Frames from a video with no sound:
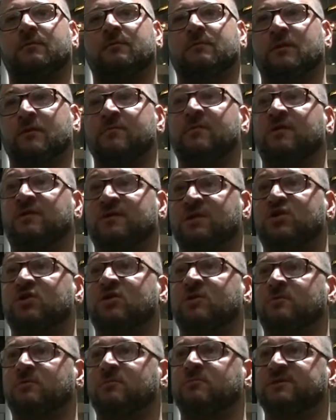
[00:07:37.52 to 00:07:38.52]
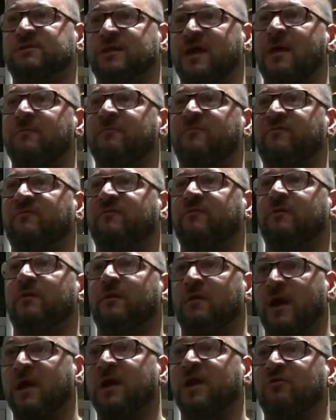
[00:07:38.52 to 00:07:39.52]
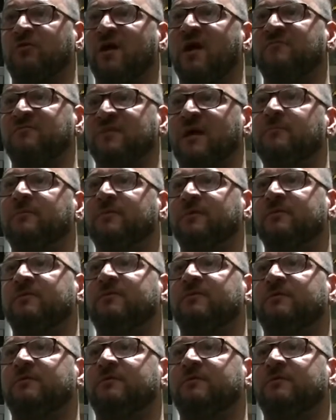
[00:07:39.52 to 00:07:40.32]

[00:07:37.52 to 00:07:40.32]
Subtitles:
limited edition stamped and engraved numbered.